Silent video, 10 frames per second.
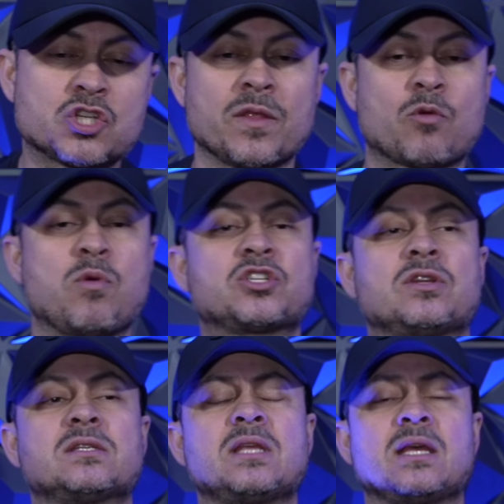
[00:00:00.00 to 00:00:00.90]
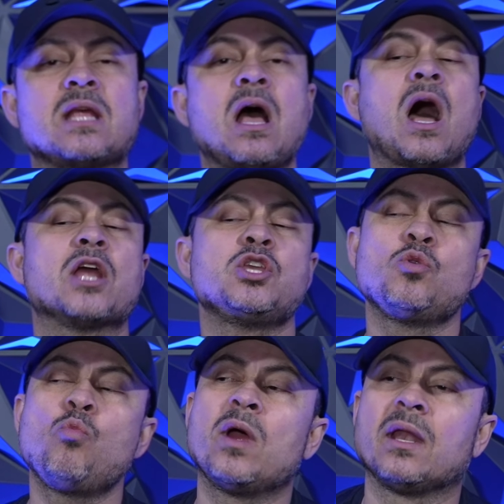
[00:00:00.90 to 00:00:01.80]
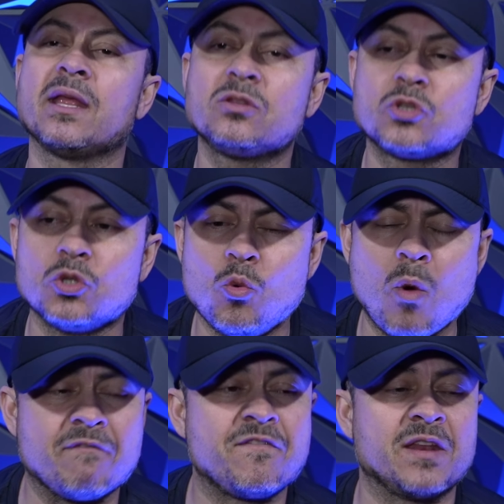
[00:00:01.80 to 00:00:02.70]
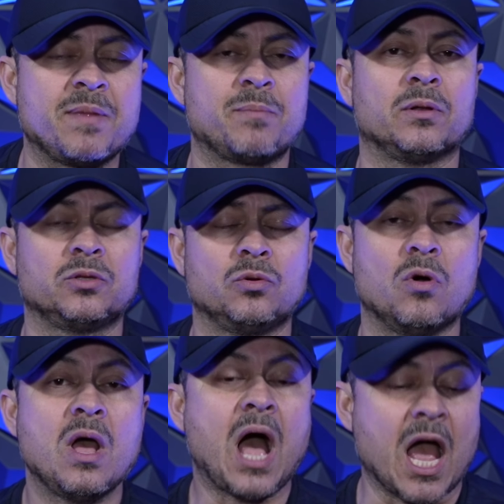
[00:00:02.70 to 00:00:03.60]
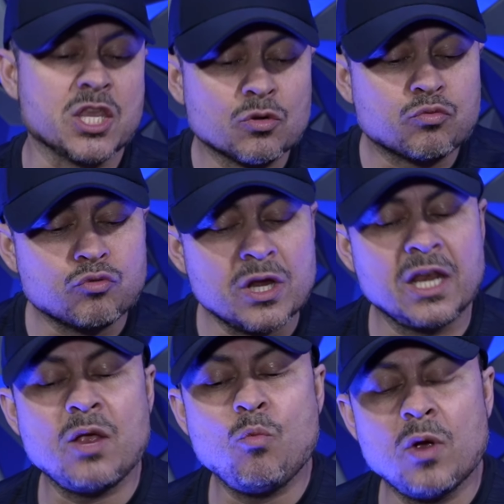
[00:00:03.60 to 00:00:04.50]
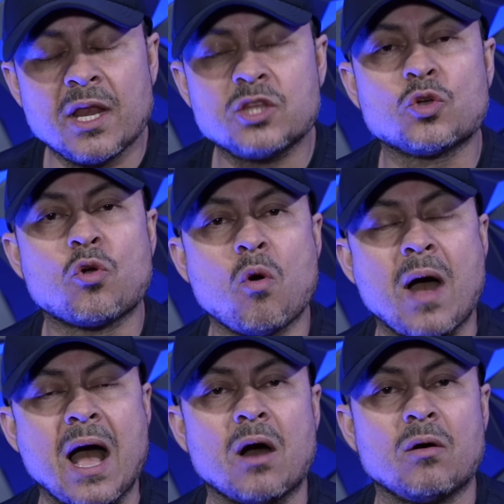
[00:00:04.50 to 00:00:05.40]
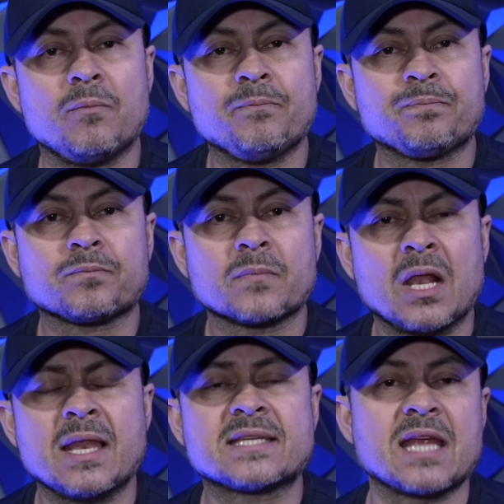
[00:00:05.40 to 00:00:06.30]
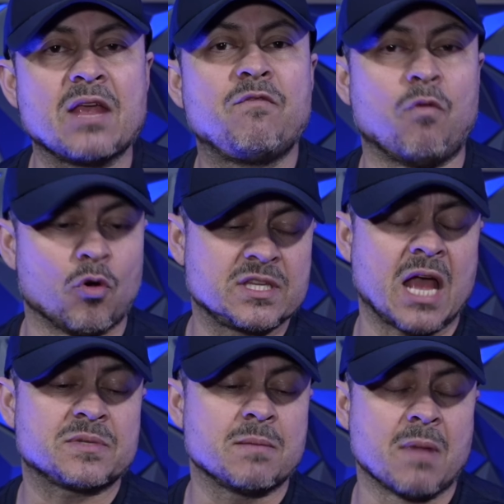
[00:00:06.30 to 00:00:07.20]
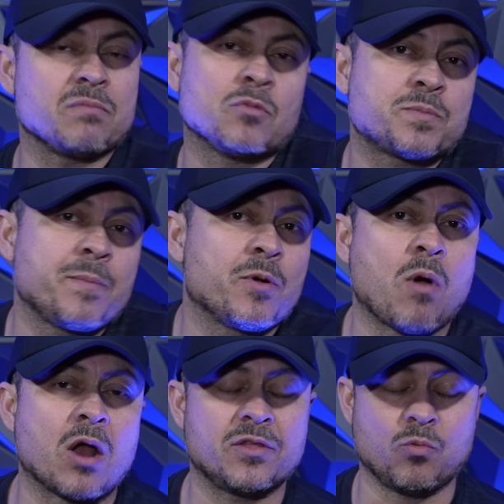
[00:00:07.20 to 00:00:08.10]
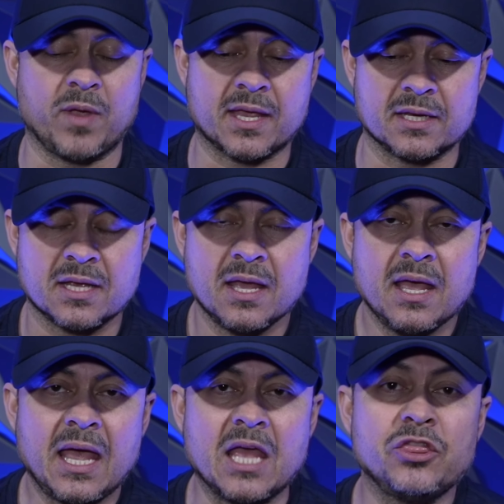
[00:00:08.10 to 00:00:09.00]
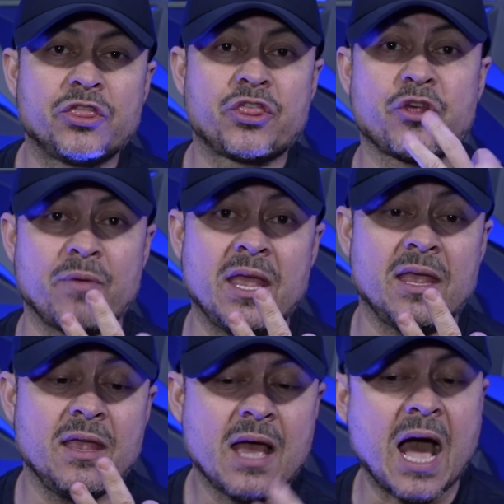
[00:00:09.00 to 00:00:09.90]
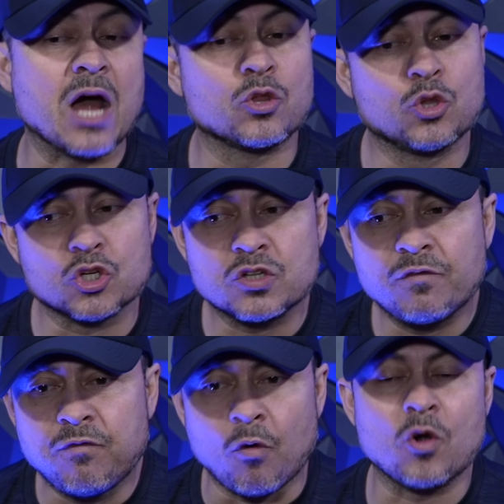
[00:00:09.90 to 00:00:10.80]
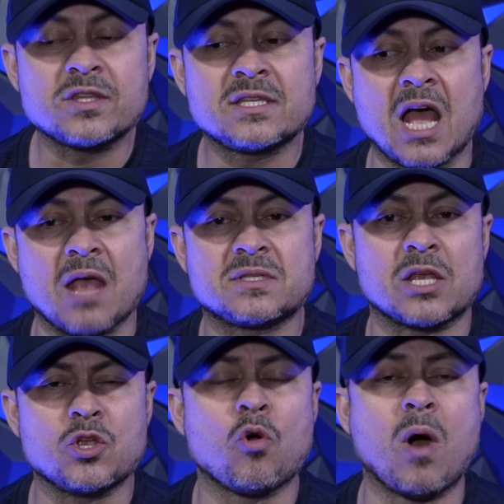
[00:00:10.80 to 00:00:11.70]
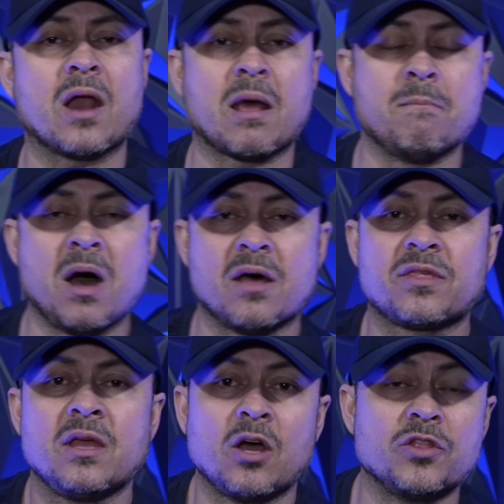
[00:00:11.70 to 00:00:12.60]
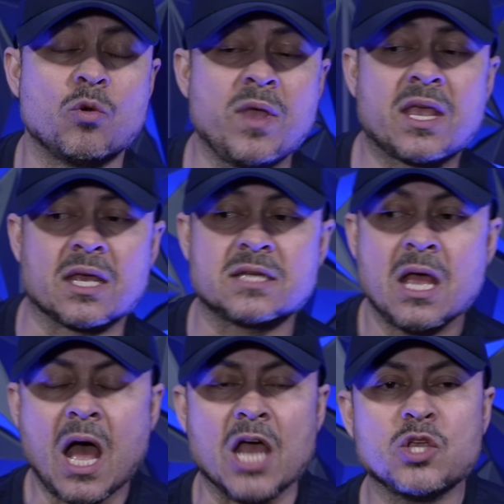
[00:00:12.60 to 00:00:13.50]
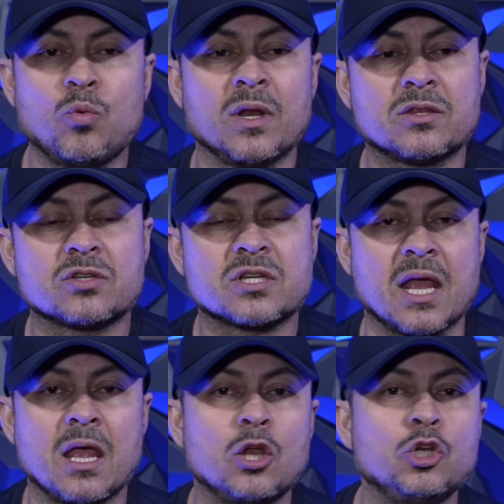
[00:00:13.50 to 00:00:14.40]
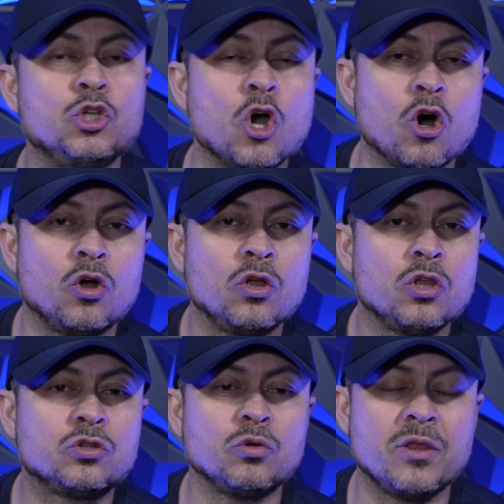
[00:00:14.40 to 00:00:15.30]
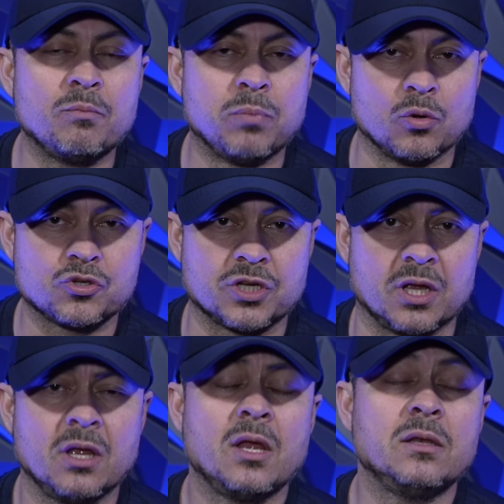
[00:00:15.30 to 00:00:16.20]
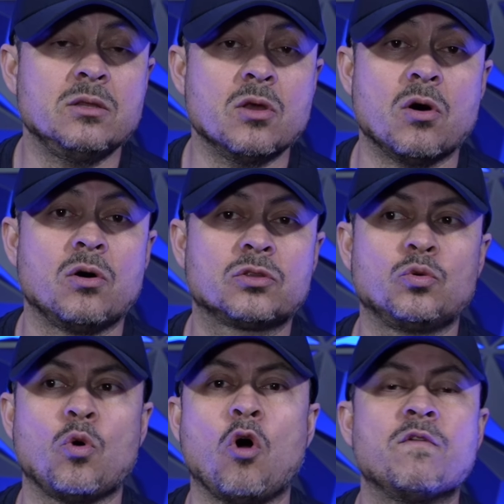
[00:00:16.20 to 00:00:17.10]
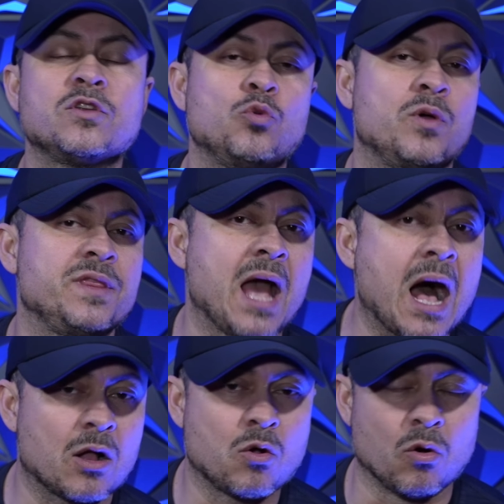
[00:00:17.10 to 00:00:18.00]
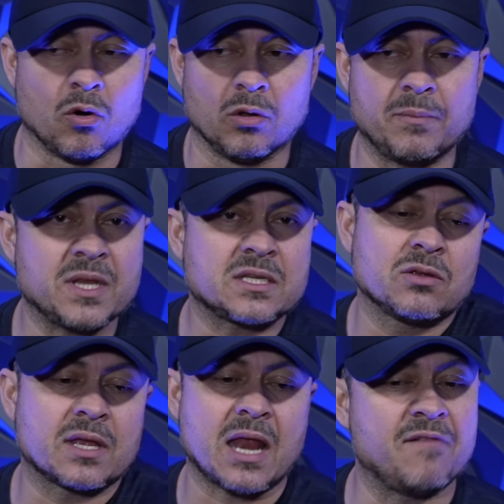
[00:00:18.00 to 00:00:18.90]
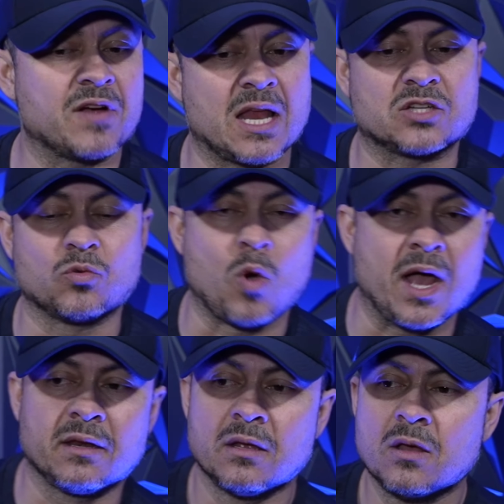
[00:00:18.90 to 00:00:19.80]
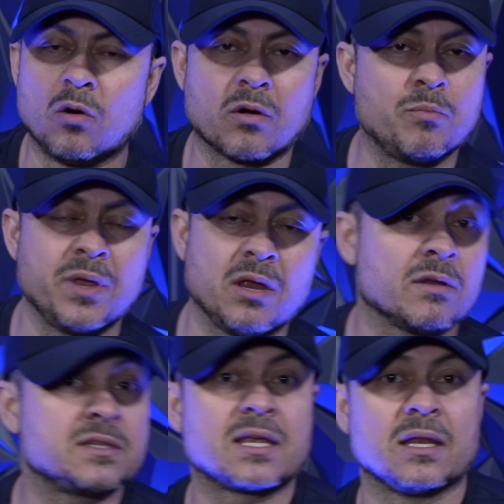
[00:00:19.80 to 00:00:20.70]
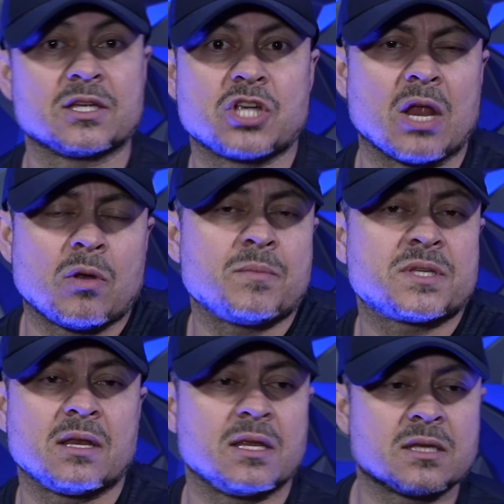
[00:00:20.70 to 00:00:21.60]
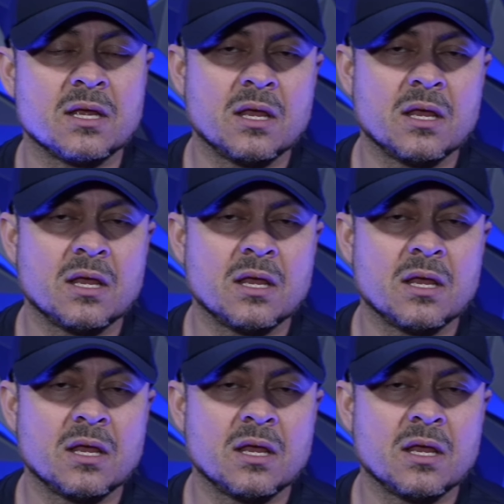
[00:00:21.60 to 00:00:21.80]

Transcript: So the question is this: are you willing to do what fit people do? Are you really willing to go out, let's say 4 times a month? Most people go out on the weekends. And 3 out of those 4 times that you go out a month on the weekends, are you willing to say no to the bullshit, no to overdoing the alcohol? I'm not saying you can have a glass of wine or a beer or a tequila shot. What I'm saying is,